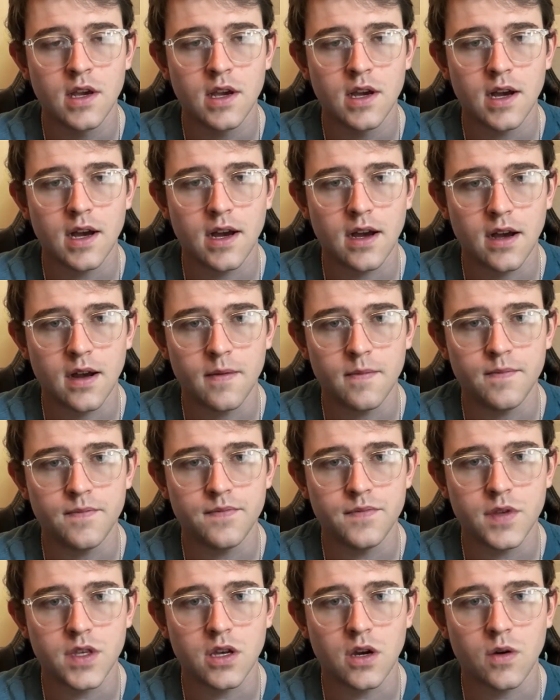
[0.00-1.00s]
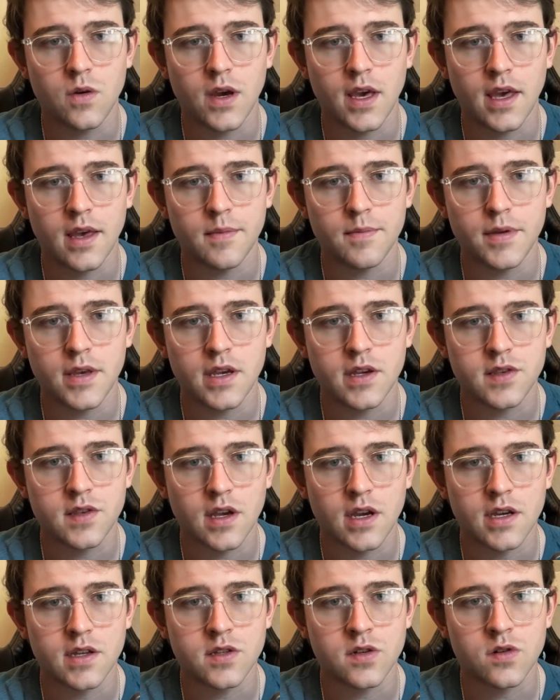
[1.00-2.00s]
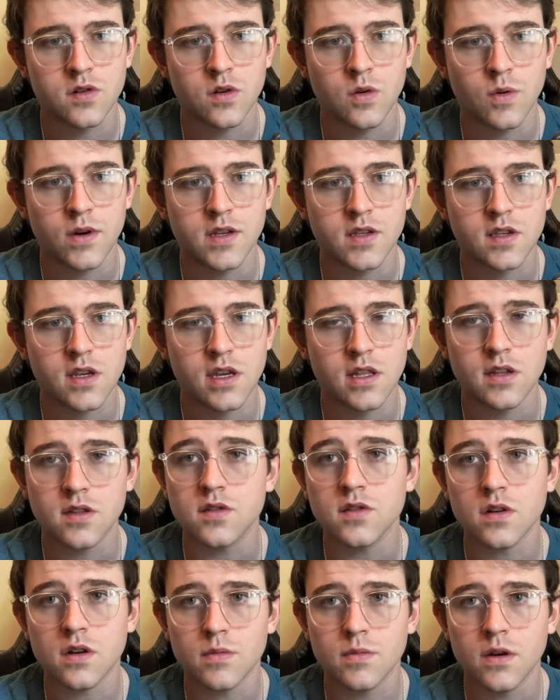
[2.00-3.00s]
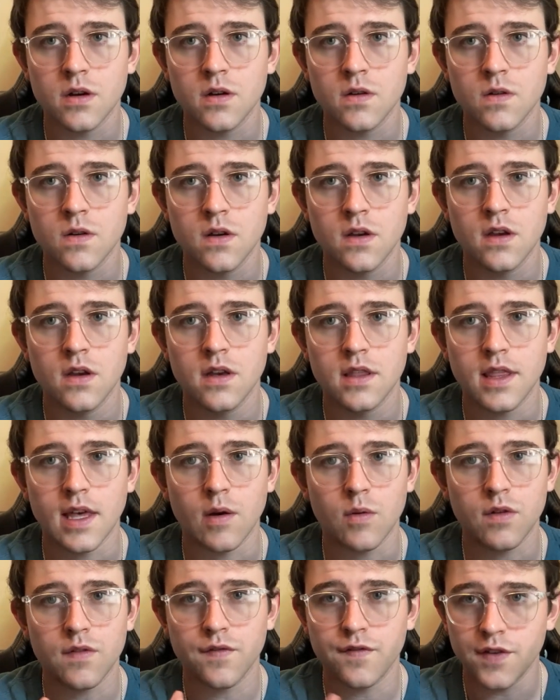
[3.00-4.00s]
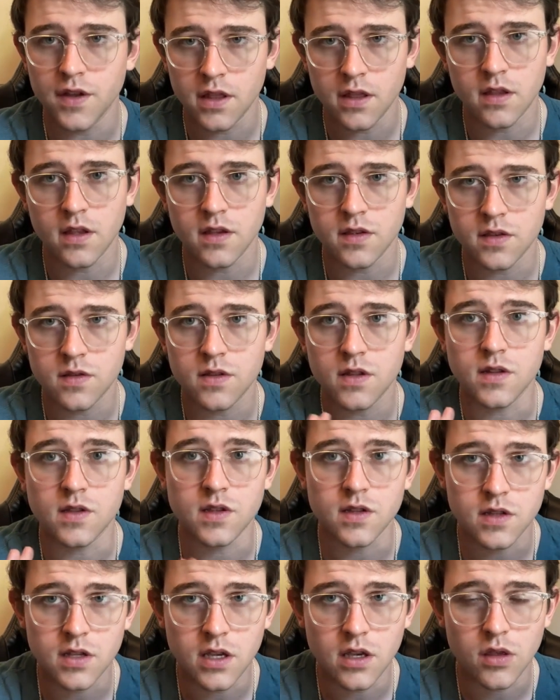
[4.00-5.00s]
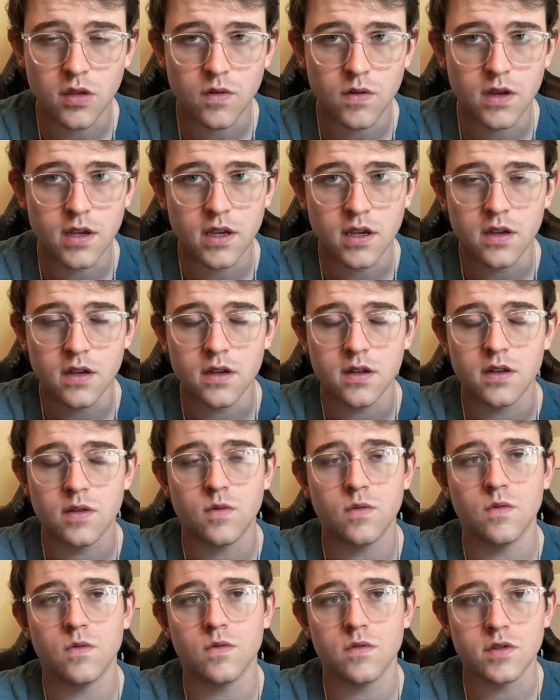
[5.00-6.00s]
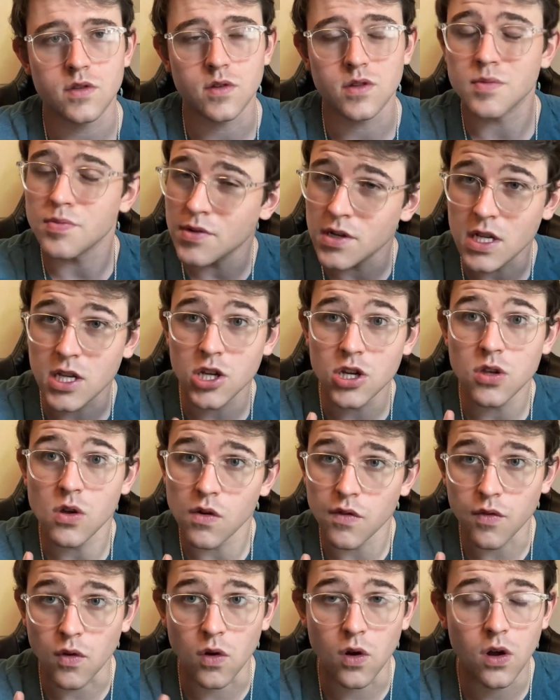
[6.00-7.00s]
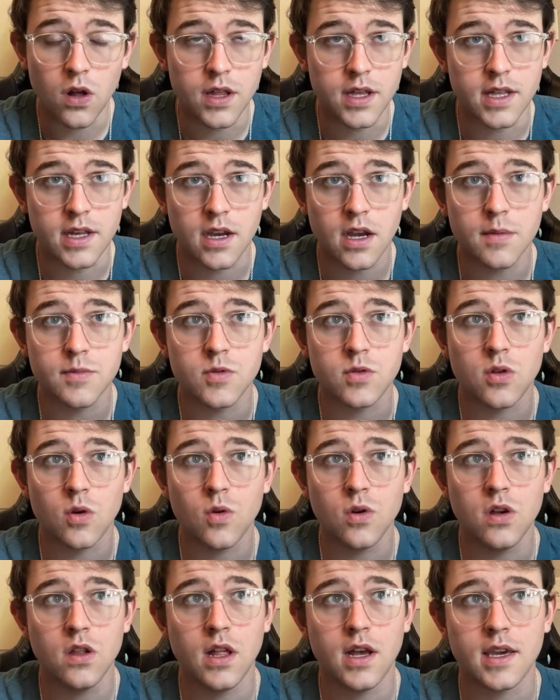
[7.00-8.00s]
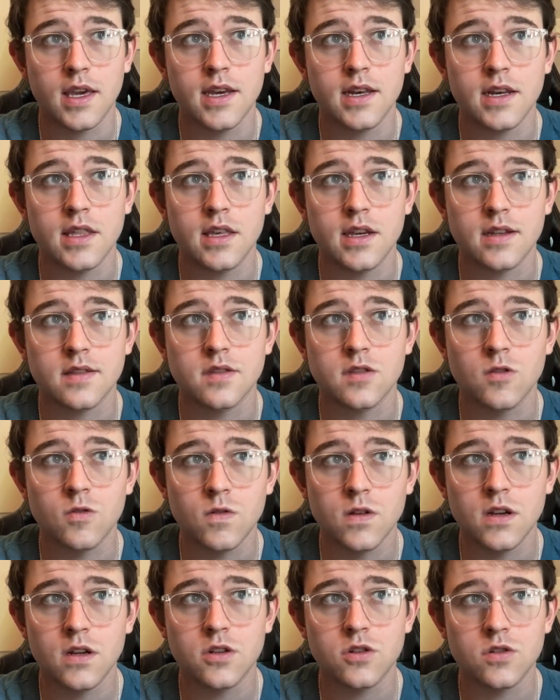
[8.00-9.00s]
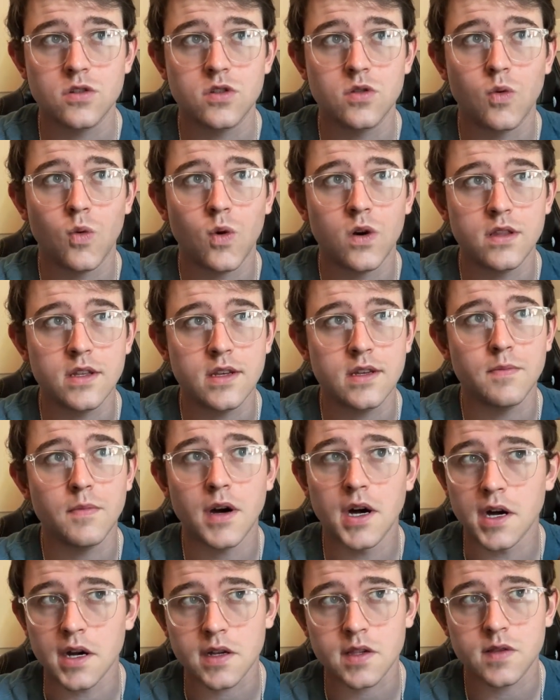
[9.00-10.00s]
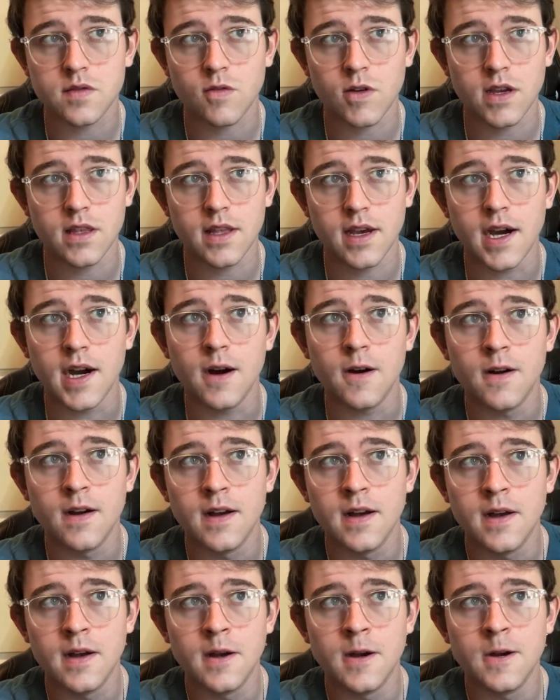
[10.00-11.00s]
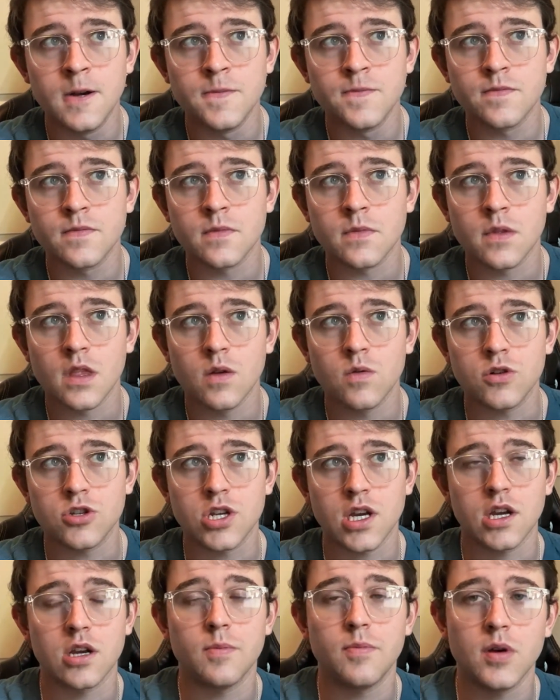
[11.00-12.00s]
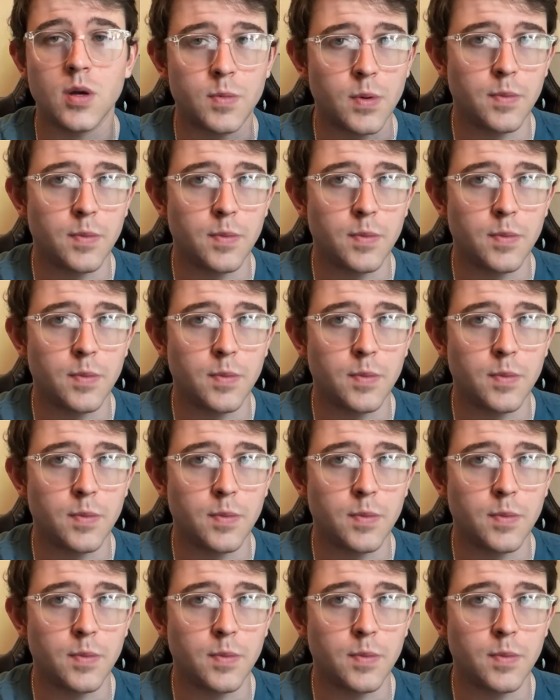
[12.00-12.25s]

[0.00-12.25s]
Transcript: 8 psi internal wastegated turbo that would fit this. It's a T3, so it's pretty good overall. And it comes with the oil line kit. I think it's $320 right now, which I could put up a